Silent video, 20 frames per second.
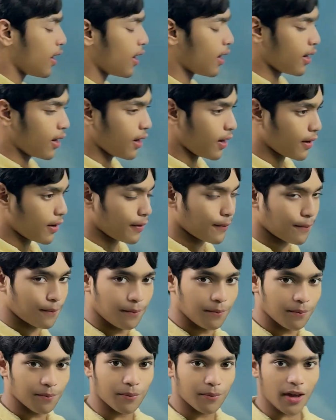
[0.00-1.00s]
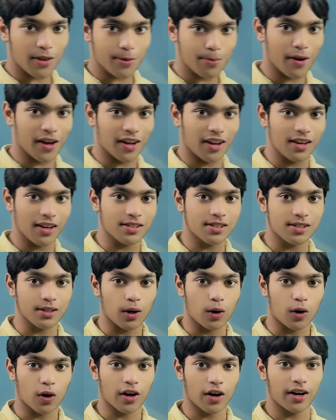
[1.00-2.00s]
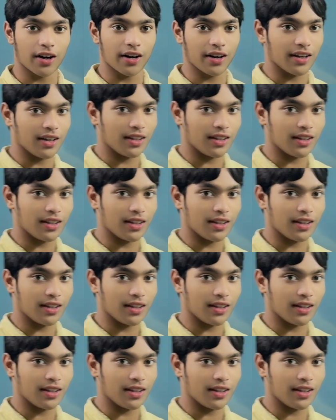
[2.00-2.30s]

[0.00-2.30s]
mathematics or